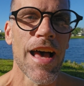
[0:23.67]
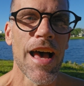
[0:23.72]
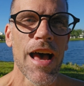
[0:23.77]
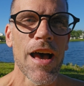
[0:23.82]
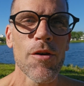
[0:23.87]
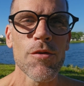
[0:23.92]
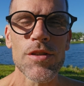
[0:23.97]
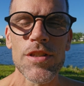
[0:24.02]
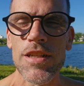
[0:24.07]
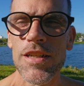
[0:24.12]

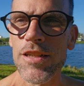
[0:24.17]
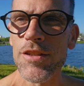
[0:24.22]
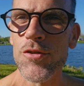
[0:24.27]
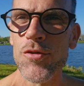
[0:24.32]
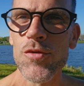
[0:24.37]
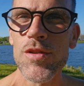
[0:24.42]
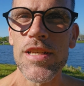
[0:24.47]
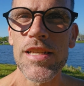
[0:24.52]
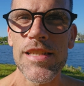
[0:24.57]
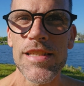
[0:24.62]
I was going to
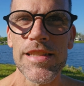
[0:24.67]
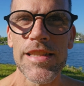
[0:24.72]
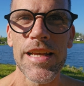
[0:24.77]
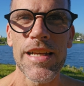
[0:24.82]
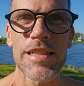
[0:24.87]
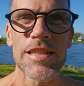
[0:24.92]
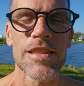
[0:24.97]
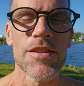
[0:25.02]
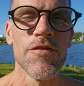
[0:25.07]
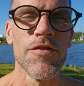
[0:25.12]
do this
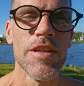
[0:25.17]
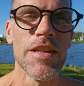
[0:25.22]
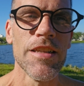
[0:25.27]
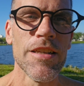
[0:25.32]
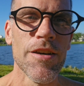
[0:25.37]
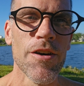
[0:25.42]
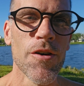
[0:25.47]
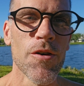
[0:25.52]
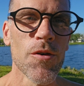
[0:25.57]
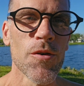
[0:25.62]
next
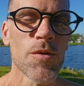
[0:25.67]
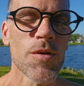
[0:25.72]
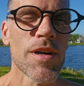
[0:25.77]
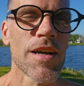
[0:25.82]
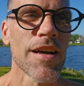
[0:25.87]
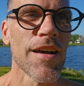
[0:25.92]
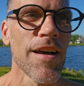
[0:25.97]
video